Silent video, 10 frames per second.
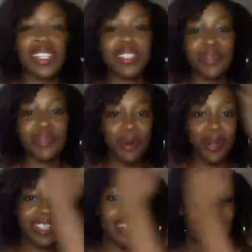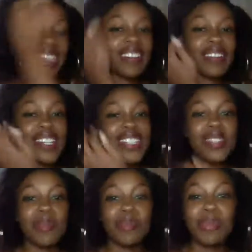Cheers to all the love
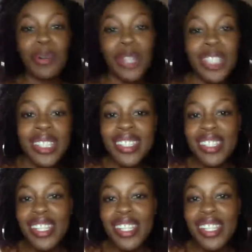and support.